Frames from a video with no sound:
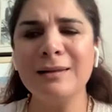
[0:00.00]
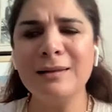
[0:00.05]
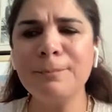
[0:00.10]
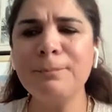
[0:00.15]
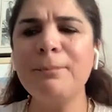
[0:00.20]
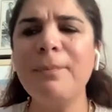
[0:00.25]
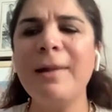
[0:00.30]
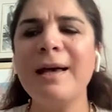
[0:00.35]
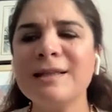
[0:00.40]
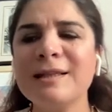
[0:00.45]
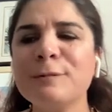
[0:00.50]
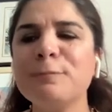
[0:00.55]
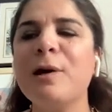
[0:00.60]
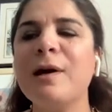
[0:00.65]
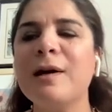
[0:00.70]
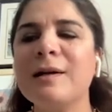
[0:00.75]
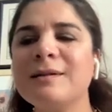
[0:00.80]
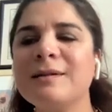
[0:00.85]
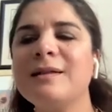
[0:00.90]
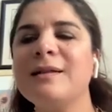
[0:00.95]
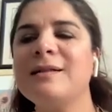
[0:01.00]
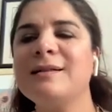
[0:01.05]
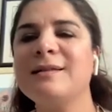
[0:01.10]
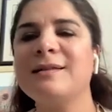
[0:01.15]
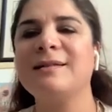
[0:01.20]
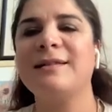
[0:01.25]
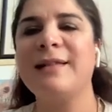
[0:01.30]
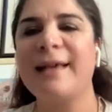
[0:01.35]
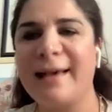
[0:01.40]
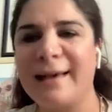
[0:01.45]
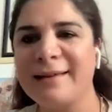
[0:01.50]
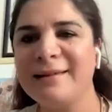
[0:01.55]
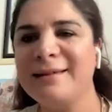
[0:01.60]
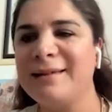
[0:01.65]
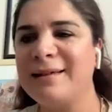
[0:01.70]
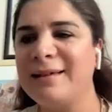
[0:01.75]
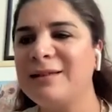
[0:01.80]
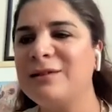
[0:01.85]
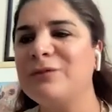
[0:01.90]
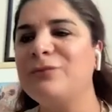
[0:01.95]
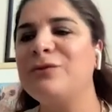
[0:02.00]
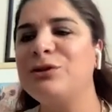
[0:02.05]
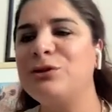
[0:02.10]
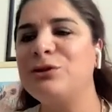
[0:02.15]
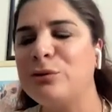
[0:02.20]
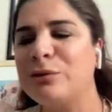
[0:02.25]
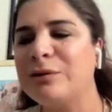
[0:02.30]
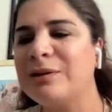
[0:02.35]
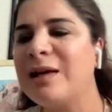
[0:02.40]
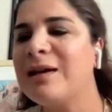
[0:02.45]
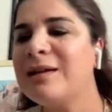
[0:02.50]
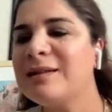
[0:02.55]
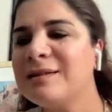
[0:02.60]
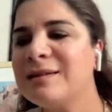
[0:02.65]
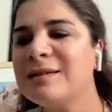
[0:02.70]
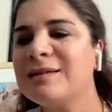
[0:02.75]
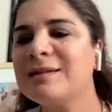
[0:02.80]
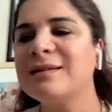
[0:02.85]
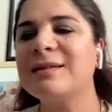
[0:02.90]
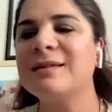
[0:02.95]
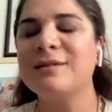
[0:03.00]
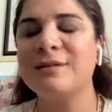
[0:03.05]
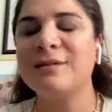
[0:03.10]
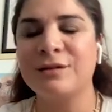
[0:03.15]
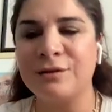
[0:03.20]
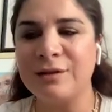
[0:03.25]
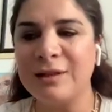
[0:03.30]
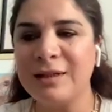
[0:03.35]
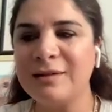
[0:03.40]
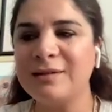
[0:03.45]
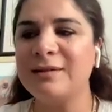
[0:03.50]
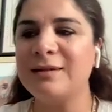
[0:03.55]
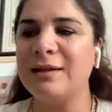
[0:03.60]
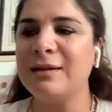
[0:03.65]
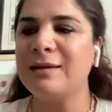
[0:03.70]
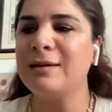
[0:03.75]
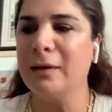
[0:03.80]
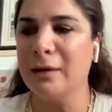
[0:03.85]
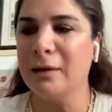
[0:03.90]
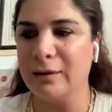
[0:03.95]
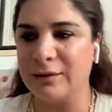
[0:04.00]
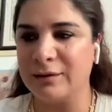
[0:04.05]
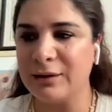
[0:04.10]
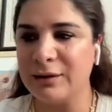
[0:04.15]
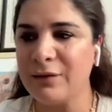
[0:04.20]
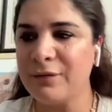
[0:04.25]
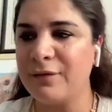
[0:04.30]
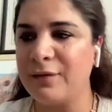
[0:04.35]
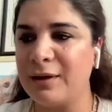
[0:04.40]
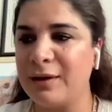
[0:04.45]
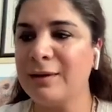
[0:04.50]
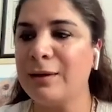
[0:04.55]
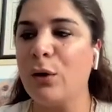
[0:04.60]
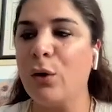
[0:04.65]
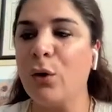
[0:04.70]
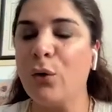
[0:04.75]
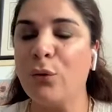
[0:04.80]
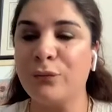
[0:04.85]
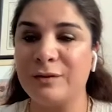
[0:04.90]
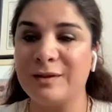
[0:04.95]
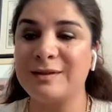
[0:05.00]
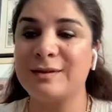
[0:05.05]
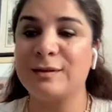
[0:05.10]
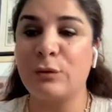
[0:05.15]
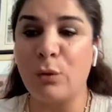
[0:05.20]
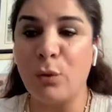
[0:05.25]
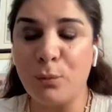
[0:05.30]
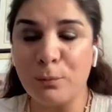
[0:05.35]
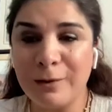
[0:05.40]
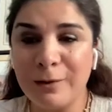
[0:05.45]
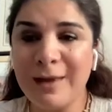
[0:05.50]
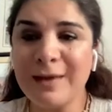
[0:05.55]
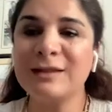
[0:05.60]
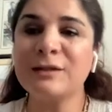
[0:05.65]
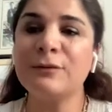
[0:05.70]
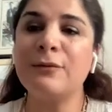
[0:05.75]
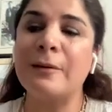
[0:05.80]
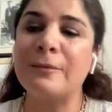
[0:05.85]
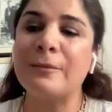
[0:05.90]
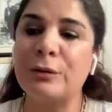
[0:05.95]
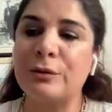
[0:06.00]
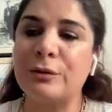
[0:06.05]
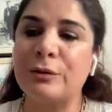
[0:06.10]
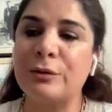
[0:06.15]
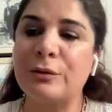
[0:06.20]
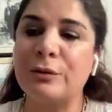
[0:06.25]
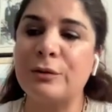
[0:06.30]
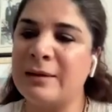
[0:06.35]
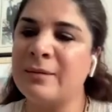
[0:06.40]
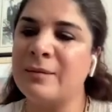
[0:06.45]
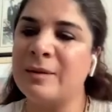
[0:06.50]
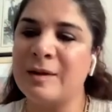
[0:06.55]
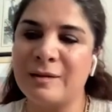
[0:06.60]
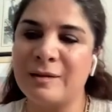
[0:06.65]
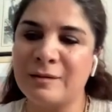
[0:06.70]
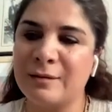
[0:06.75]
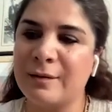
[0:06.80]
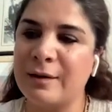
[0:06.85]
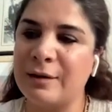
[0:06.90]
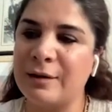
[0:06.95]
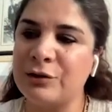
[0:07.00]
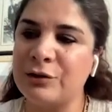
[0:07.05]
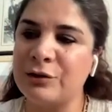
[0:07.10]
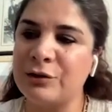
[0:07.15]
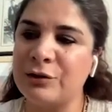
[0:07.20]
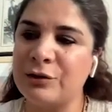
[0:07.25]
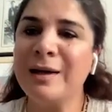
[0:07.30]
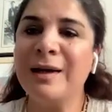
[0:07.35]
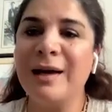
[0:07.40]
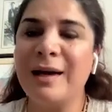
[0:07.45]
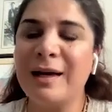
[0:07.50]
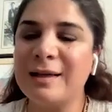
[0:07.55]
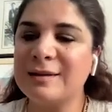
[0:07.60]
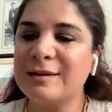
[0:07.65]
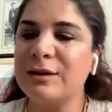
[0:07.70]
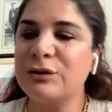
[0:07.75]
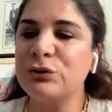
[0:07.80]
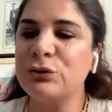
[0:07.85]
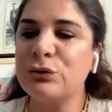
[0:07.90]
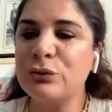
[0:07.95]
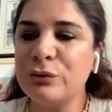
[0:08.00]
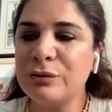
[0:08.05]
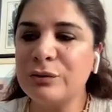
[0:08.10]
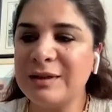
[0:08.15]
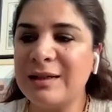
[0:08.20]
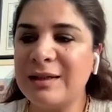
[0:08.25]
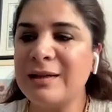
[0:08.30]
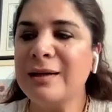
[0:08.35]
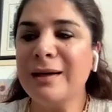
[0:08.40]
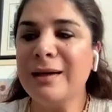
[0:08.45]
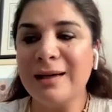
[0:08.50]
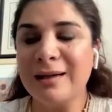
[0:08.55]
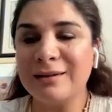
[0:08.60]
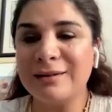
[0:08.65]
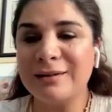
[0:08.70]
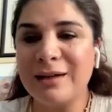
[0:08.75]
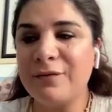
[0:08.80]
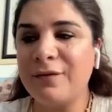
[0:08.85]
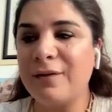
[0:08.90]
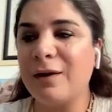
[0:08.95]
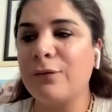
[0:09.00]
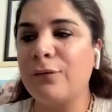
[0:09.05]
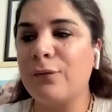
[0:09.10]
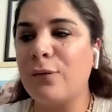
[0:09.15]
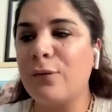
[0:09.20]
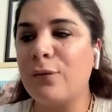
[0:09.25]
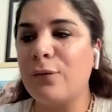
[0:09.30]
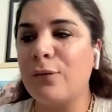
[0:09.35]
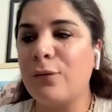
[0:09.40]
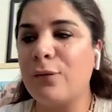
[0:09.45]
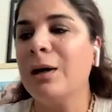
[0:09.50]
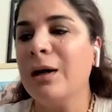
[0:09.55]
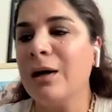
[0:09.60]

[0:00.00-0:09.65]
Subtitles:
The best part is that it visualizes the 3D graphic of this complex pharmacodynamic interaction as a 2D graphic form